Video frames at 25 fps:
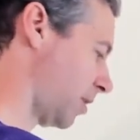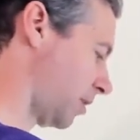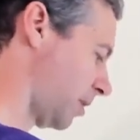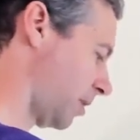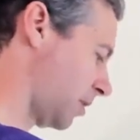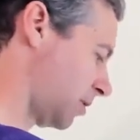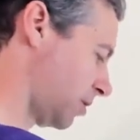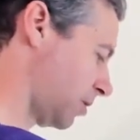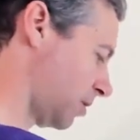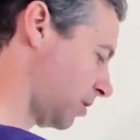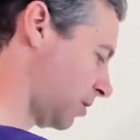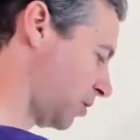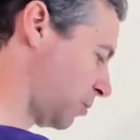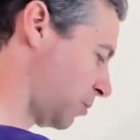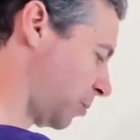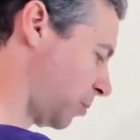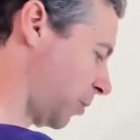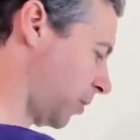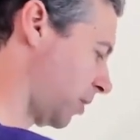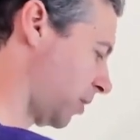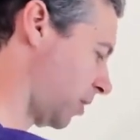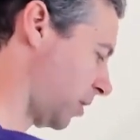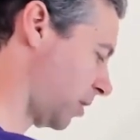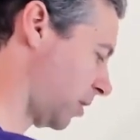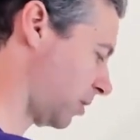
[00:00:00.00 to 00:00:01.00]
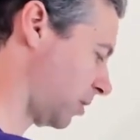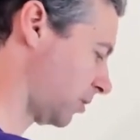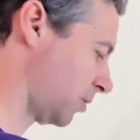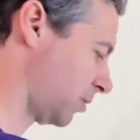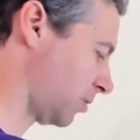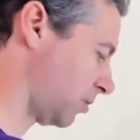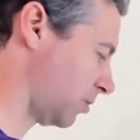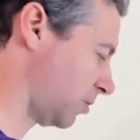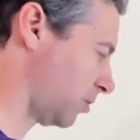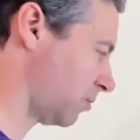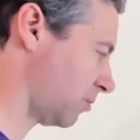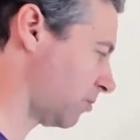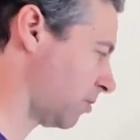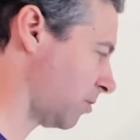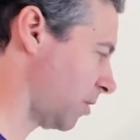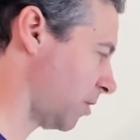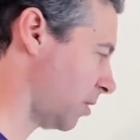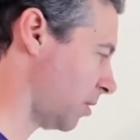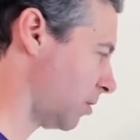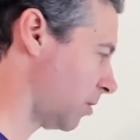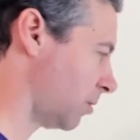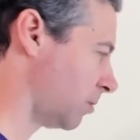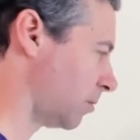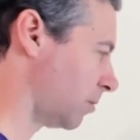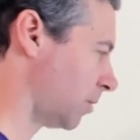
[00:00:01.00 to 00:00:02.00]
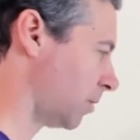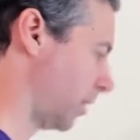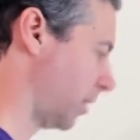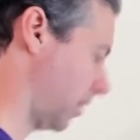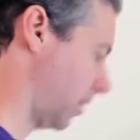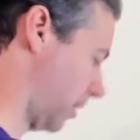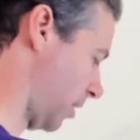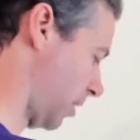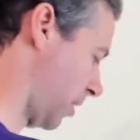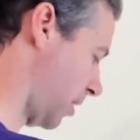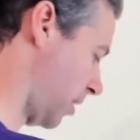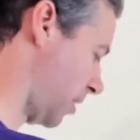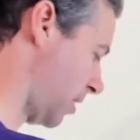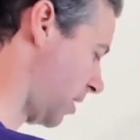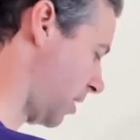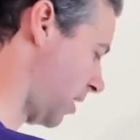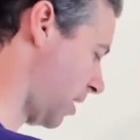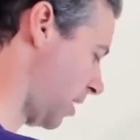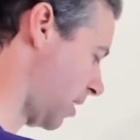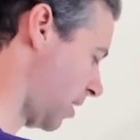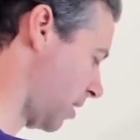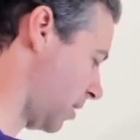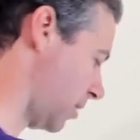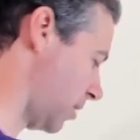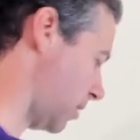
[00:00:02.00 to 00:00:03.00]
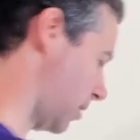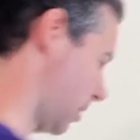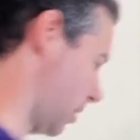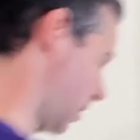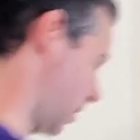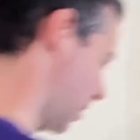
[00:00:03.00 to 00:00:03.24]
I should just put it here so that you know. Again,